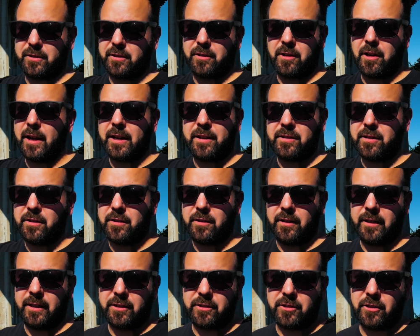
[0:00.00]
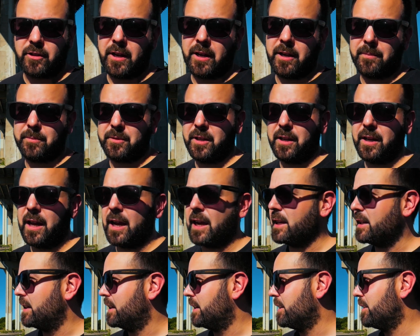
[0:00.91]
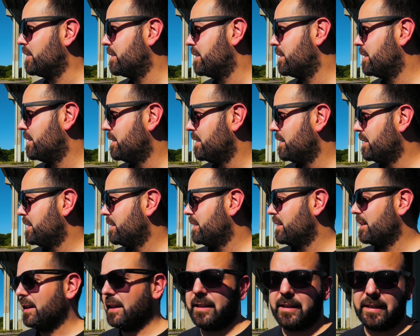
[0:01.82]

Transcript: cranks it like straight up to 90 and